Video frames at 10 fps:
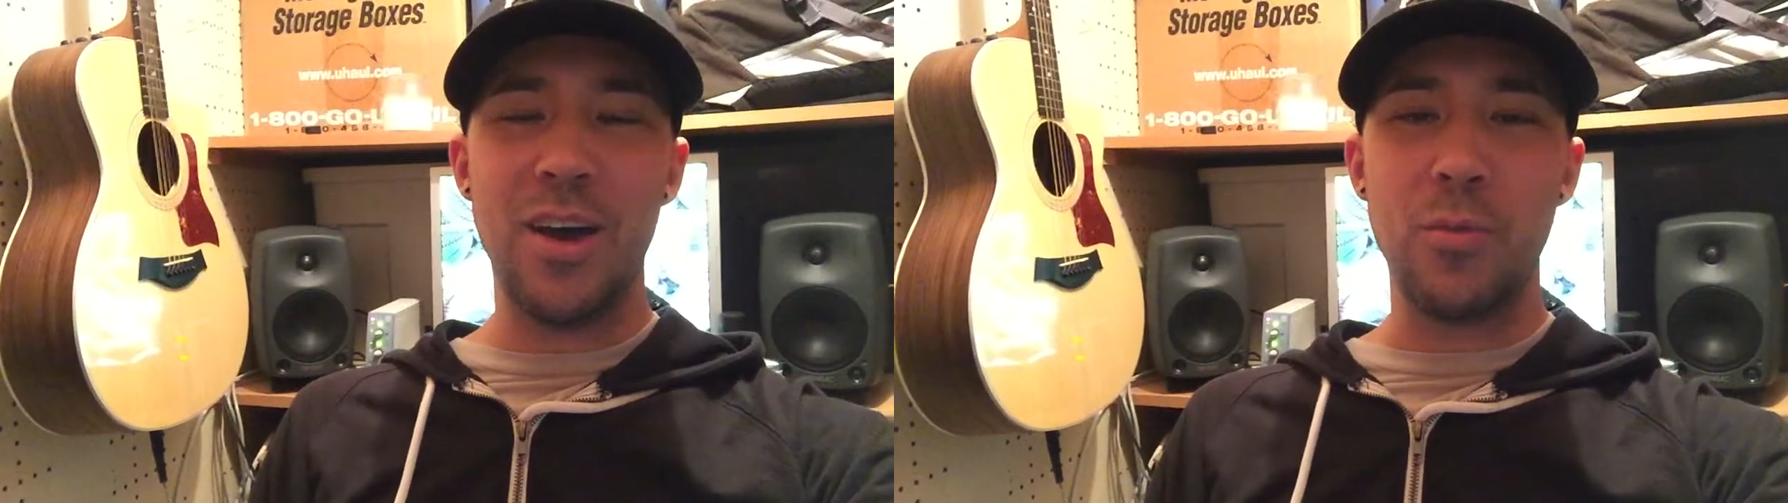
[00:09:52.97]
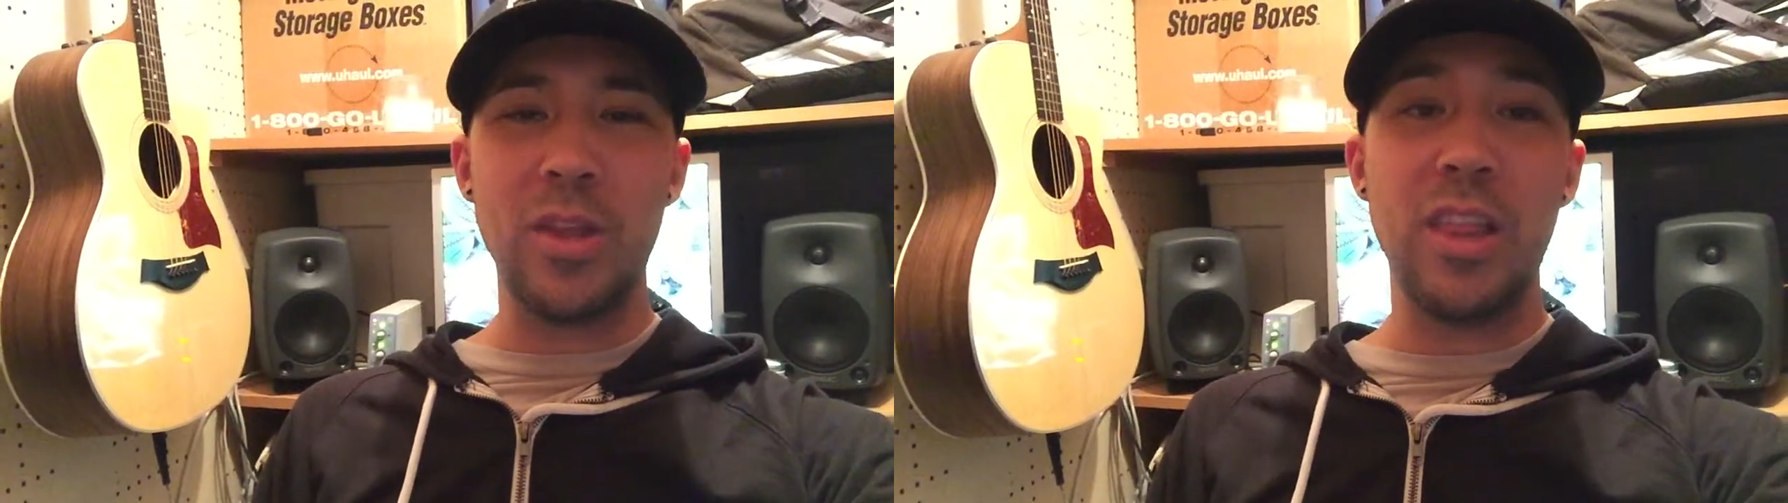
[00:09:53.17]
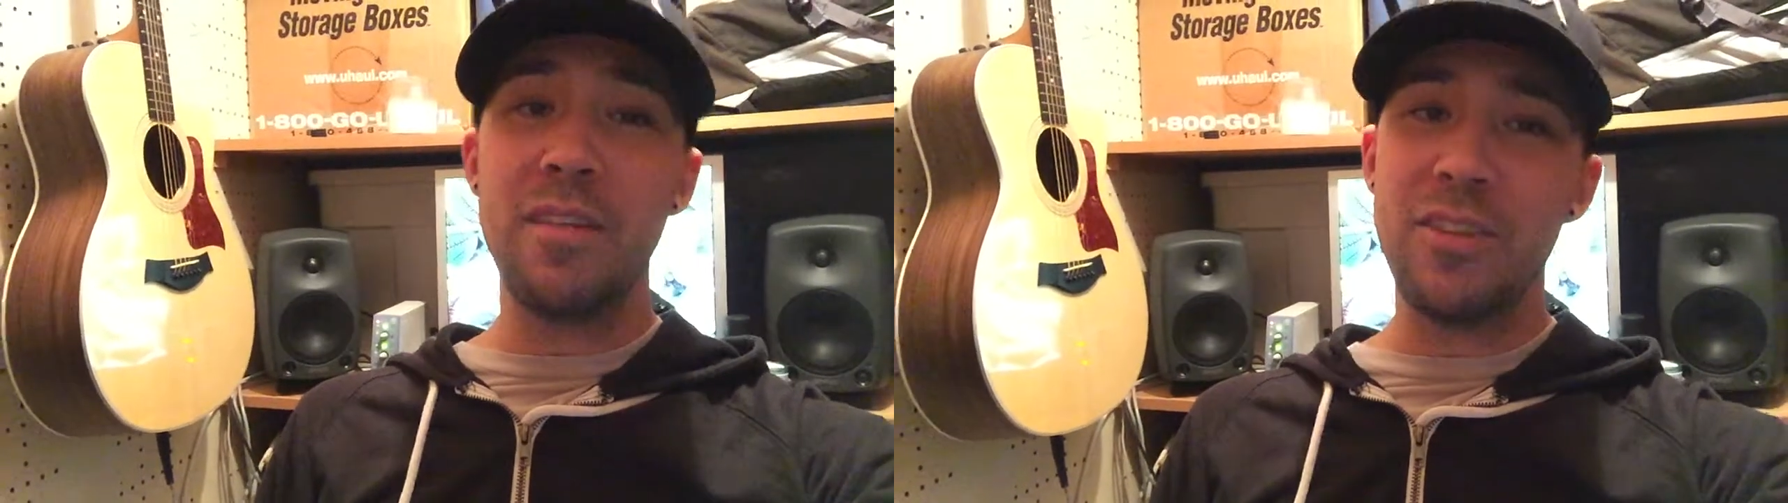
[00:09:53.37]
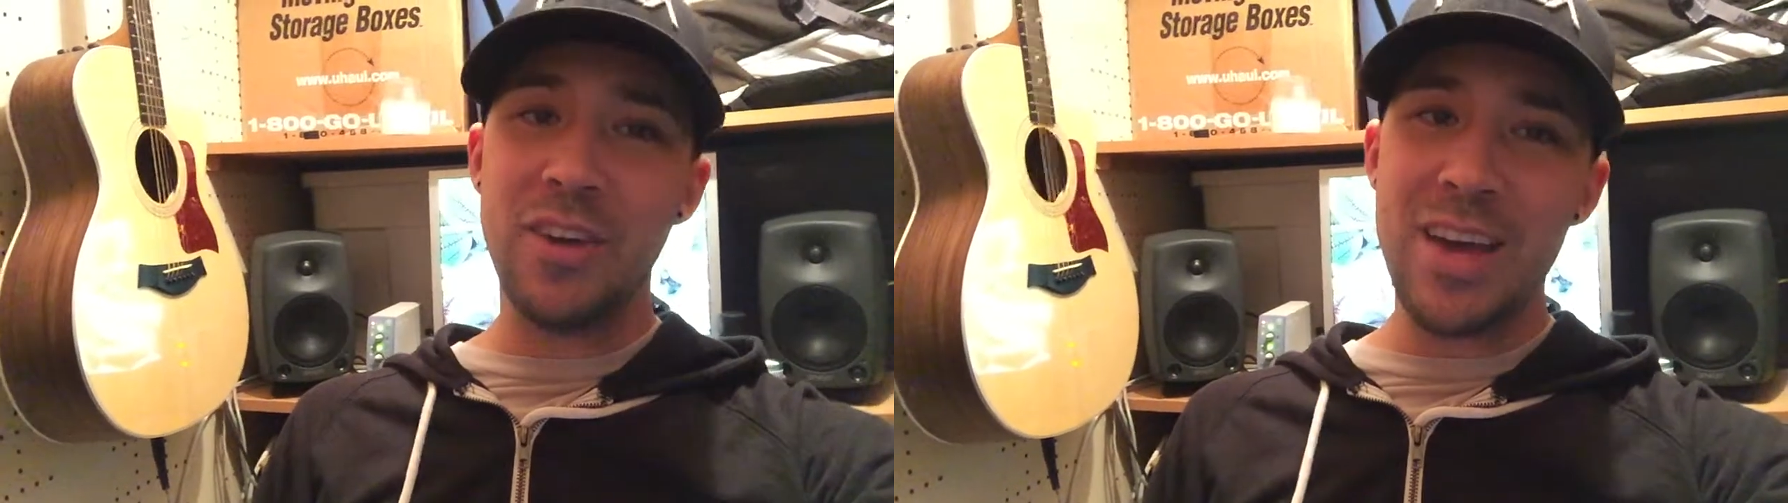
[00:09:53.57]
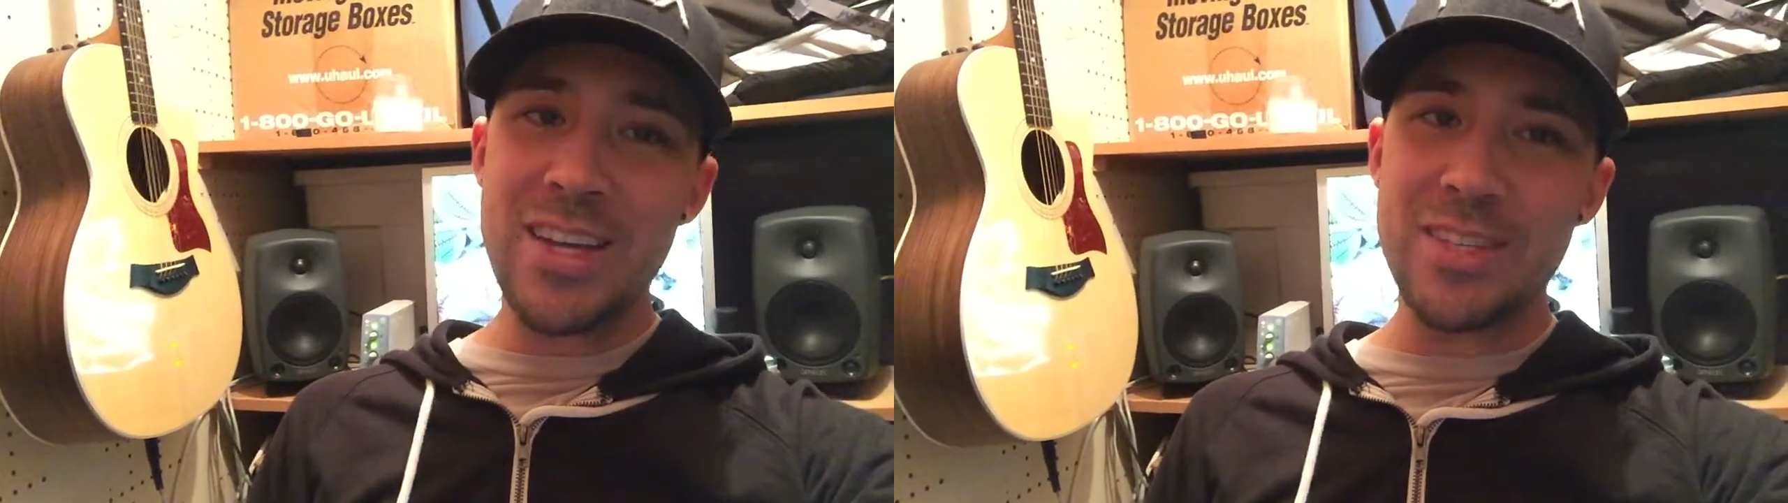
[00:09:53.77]
we love you
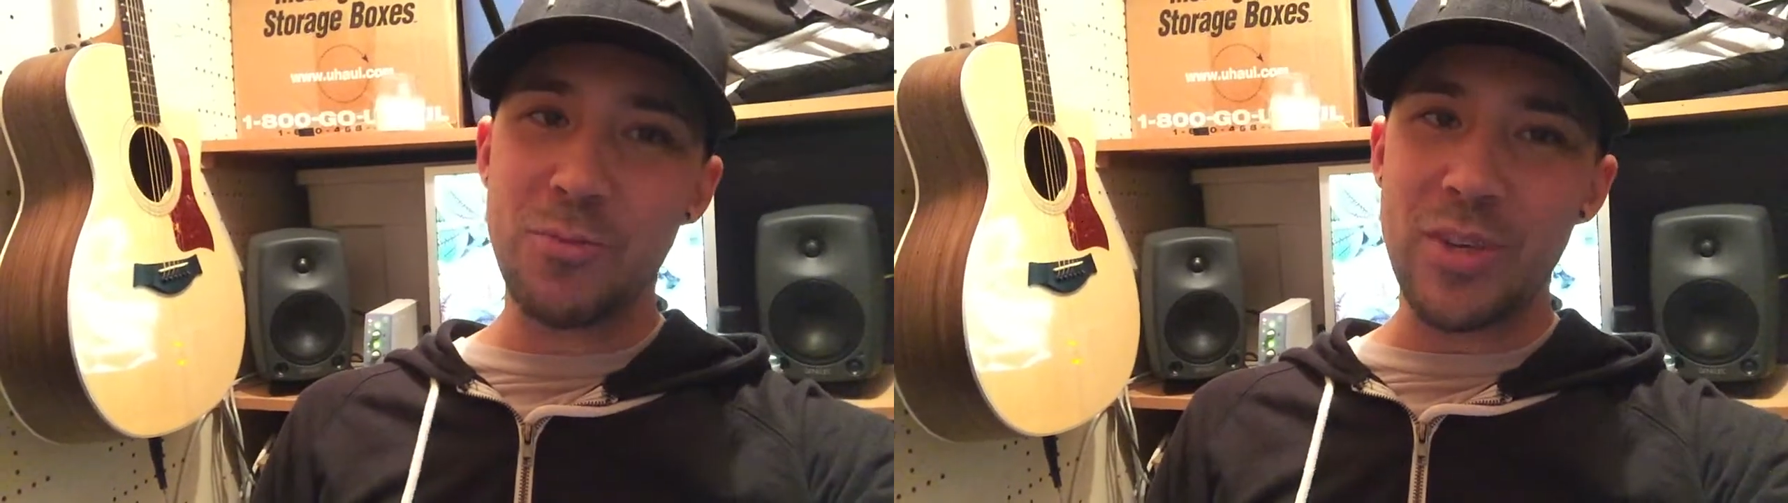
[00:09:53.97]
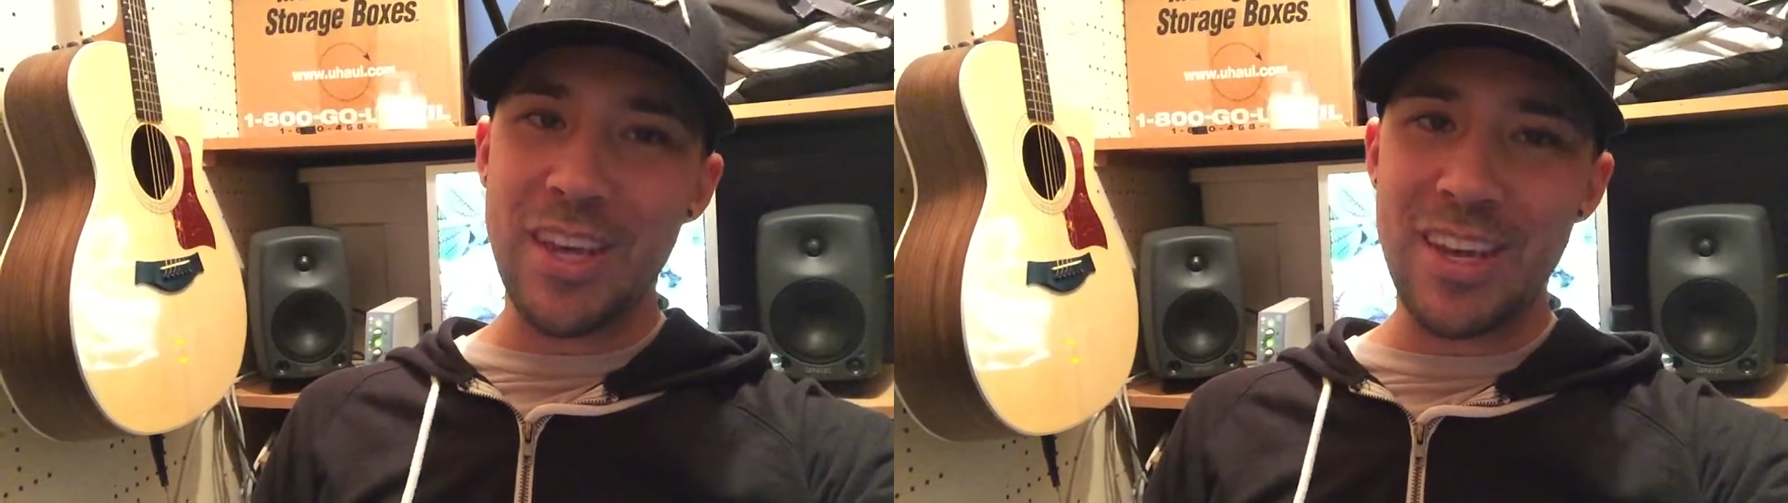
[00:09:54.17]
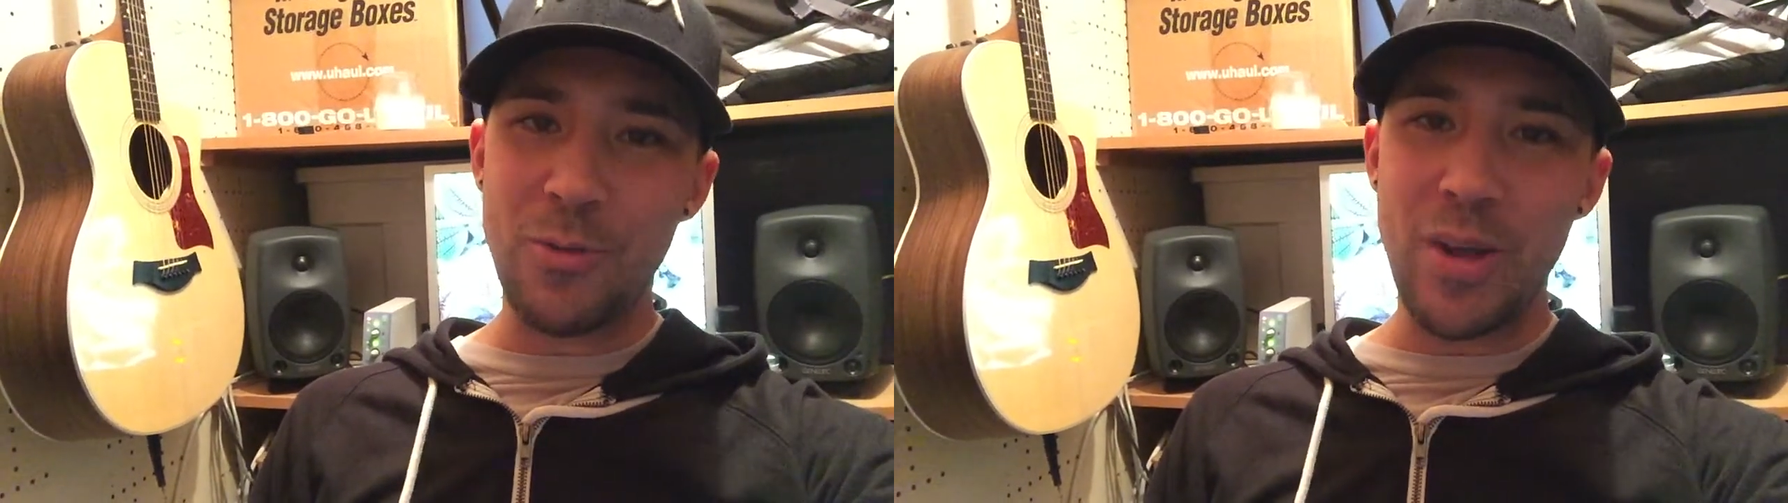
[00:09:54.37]
guys, and we can't